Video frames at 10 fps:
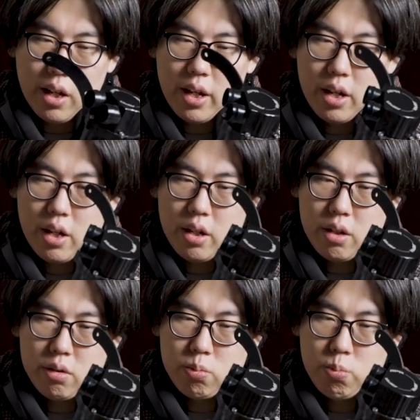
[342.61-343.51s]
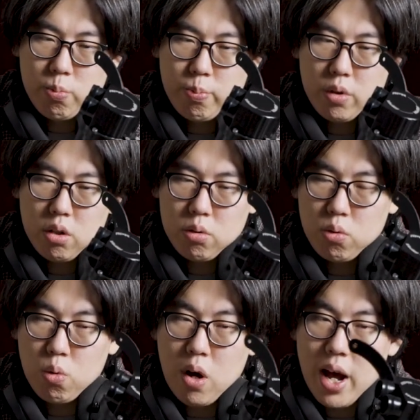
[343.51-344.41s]
But
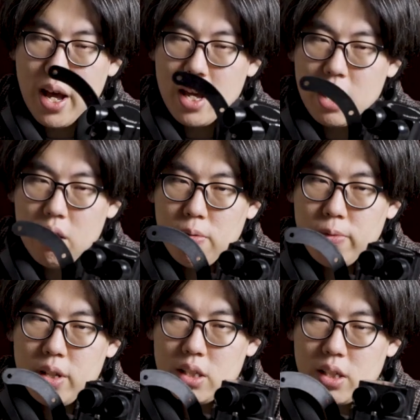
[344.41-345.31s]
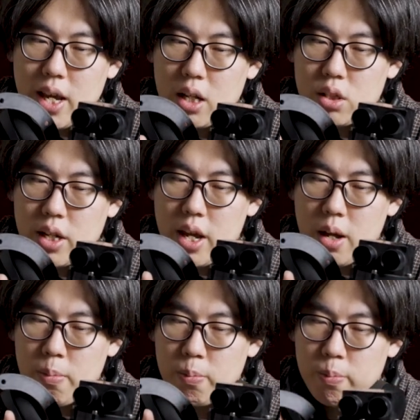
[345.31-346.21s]
why, if this catch
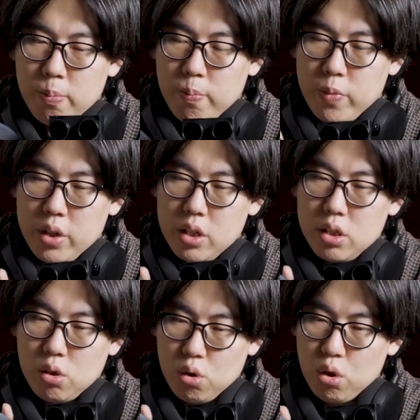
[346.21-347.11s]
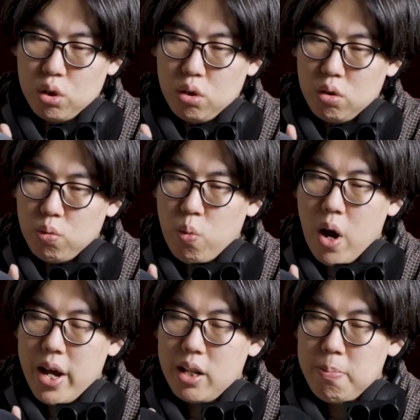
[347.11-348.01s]
cam is good,
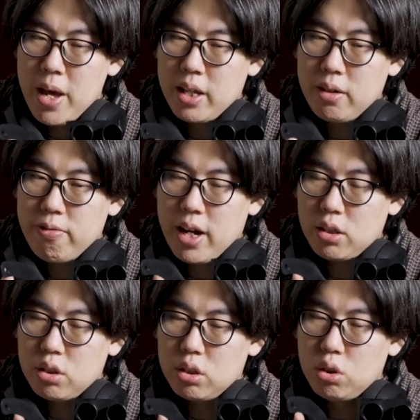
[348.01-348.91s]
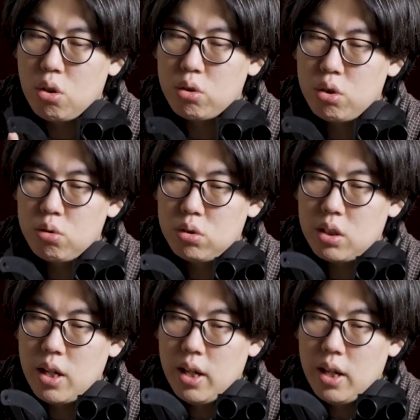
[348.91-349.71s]
why the manufacturer don't use?